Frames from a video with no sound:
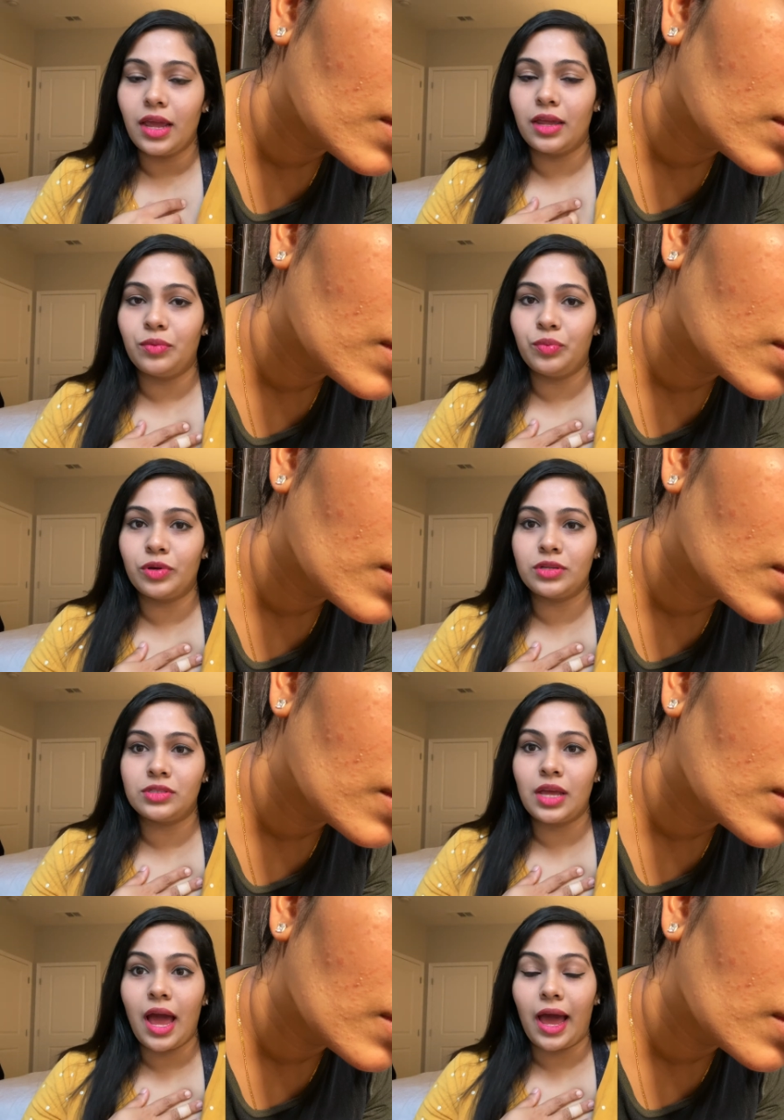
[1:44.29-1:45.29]

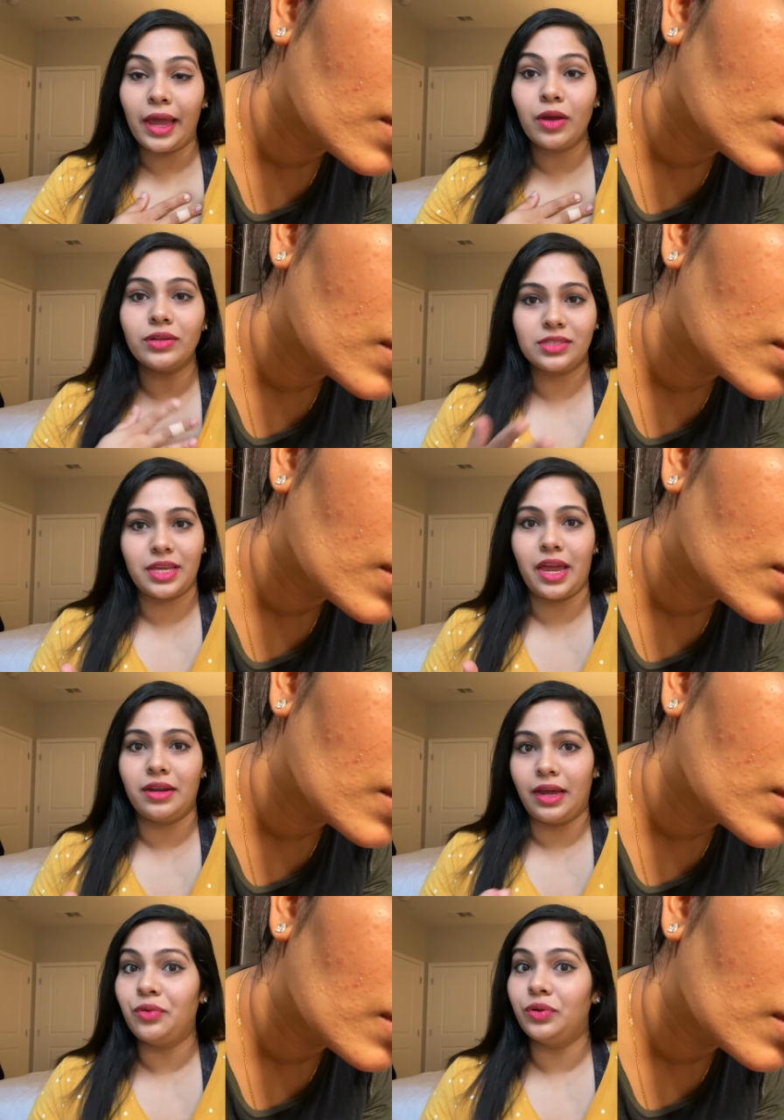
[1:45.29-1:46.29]
I got
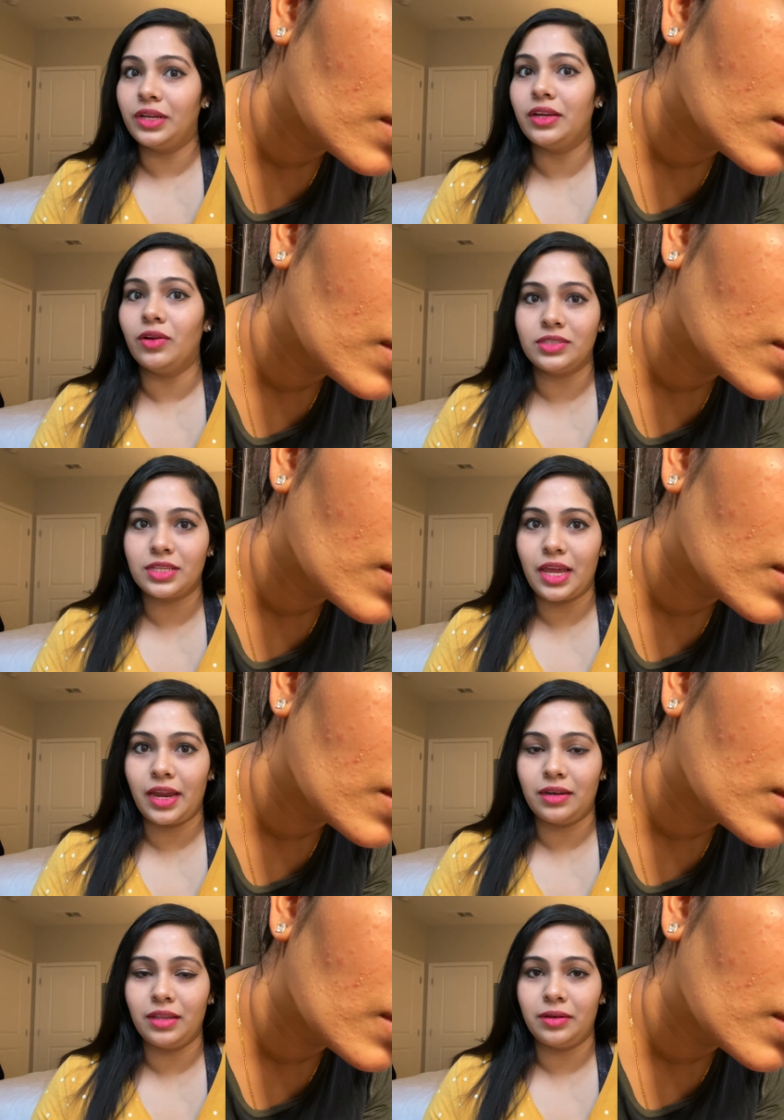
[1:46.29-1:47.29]
scared. I really got
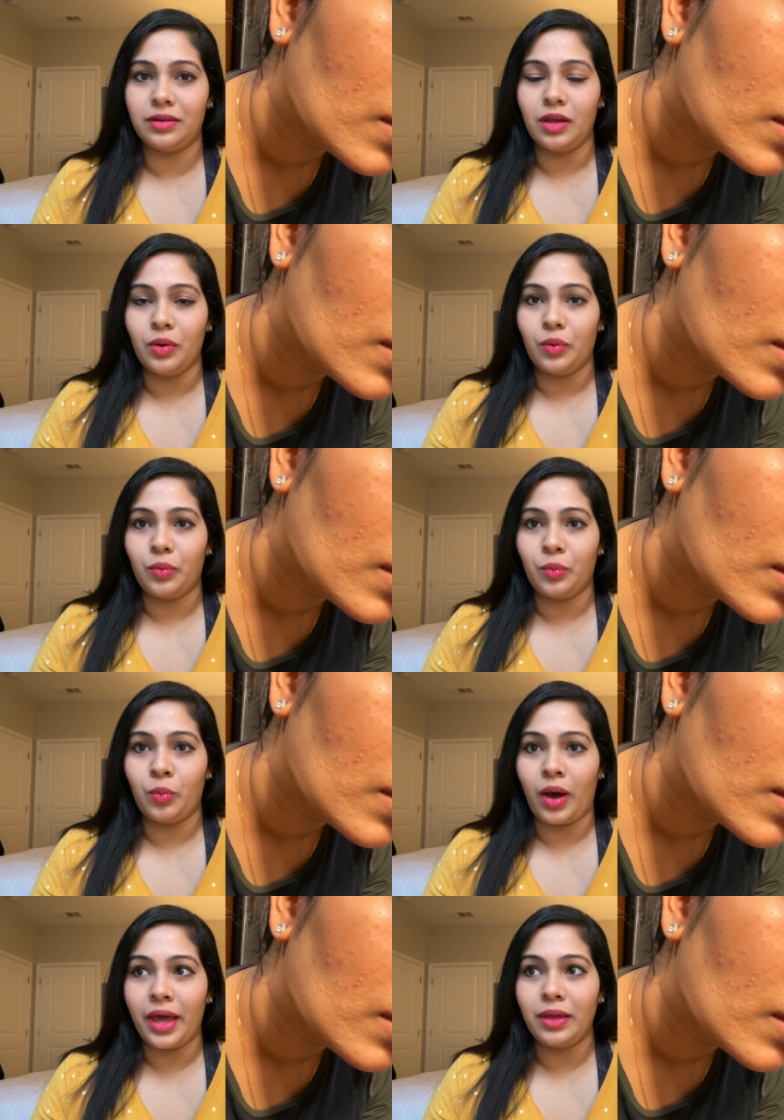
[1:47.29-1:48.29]
scared that
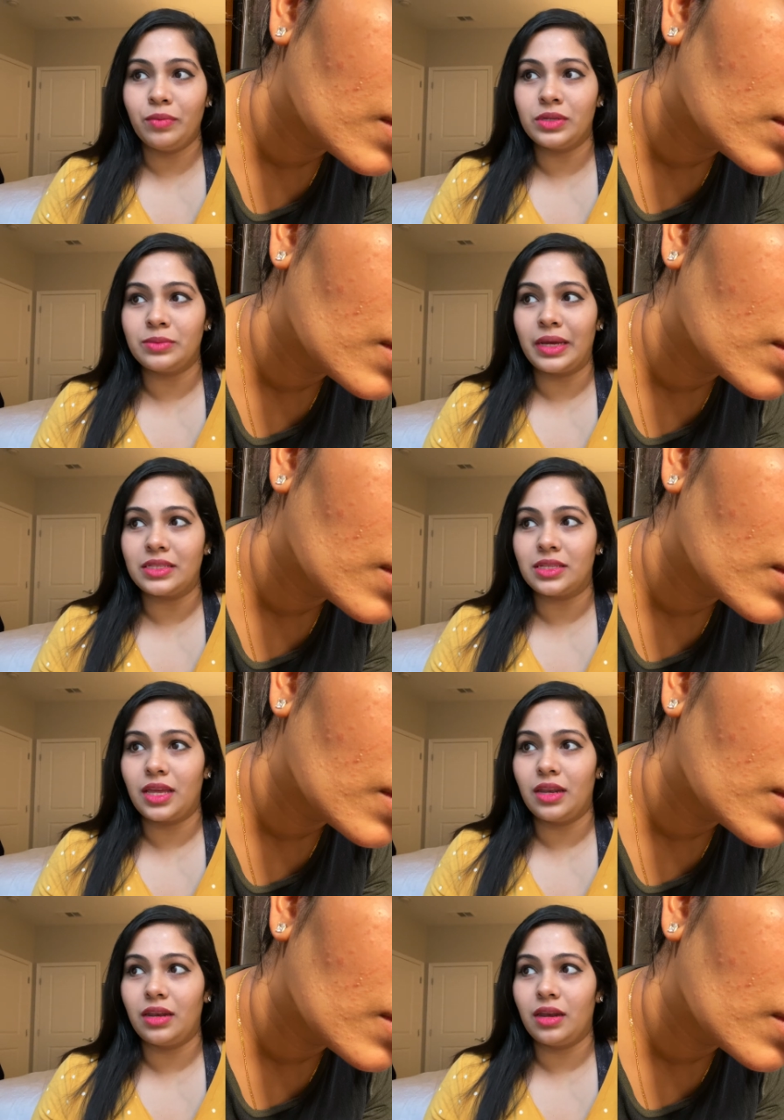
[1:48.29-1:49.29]
why was my
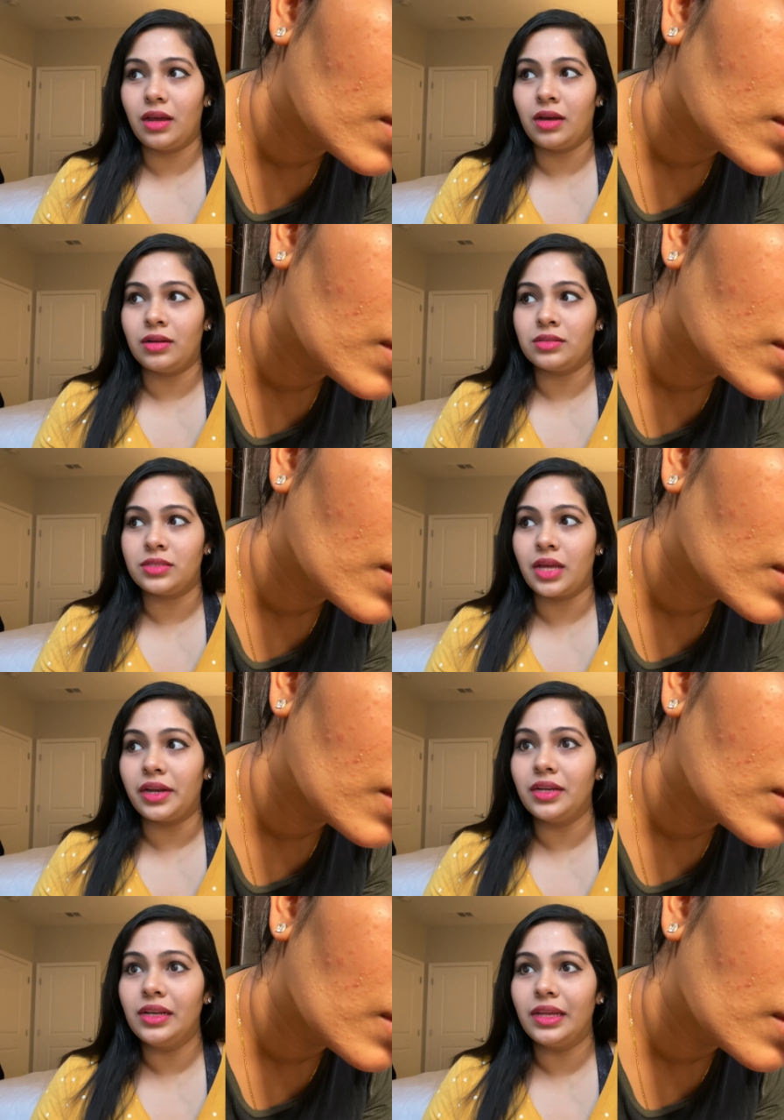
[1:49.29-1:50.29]
skin
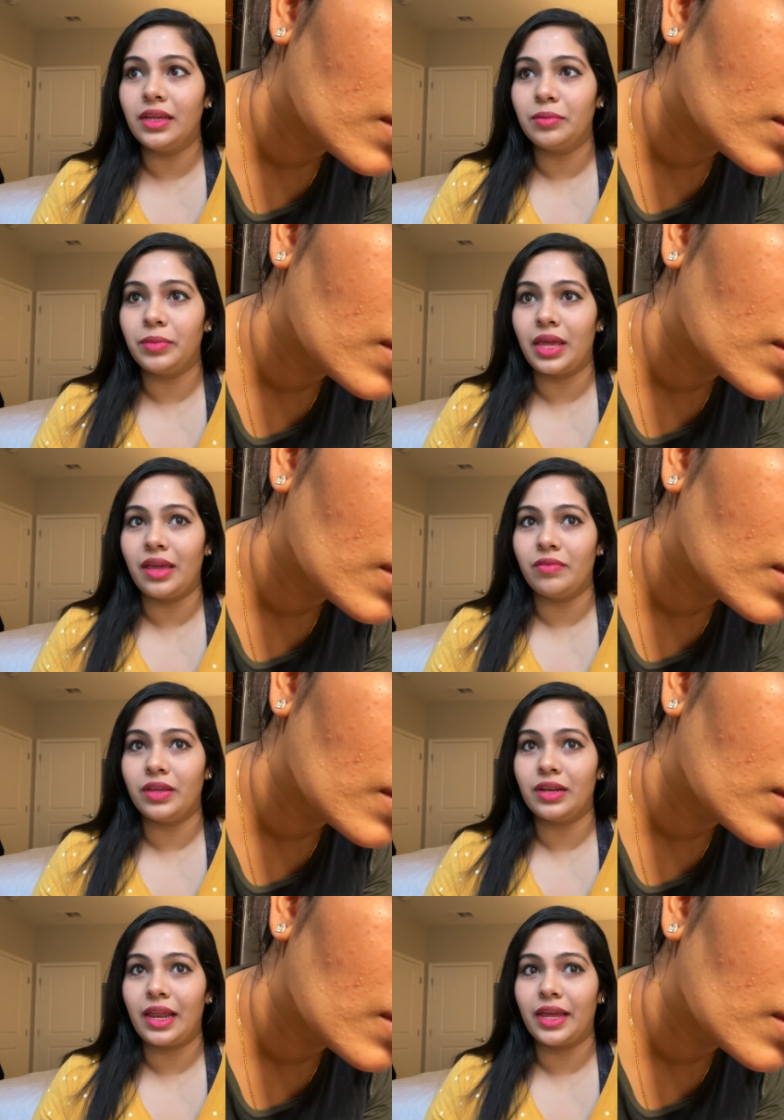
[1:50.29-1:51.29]
suddenly
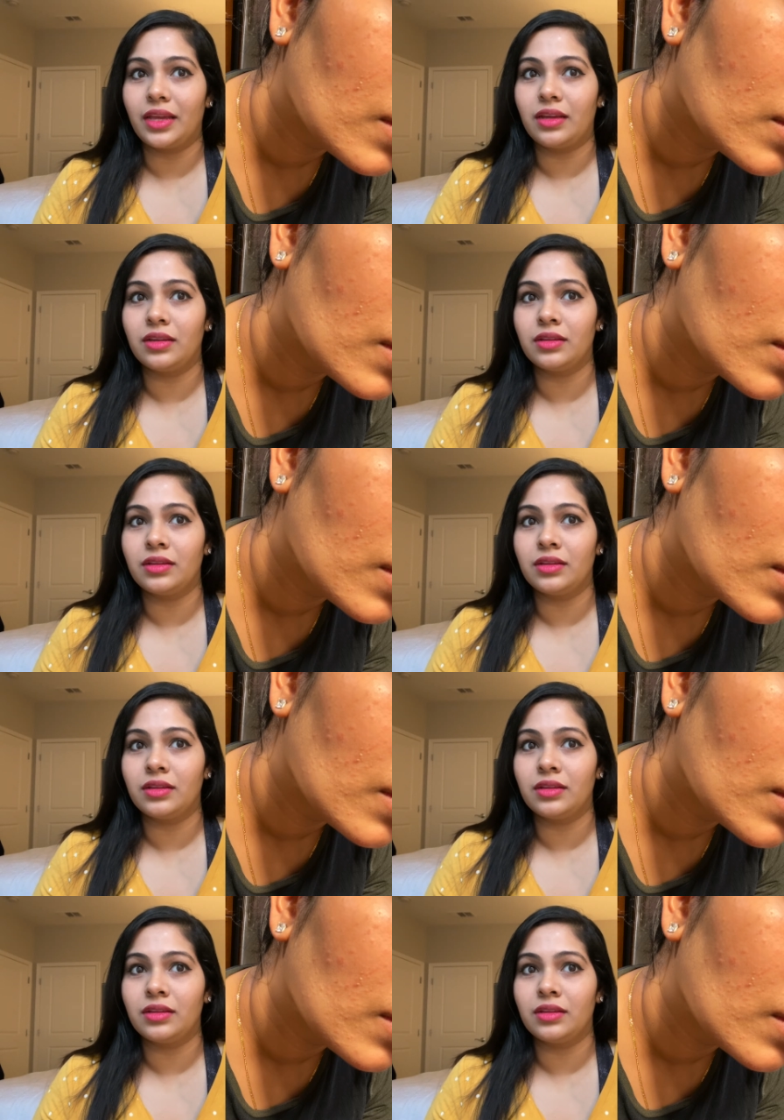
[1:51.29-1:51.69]
behaving like,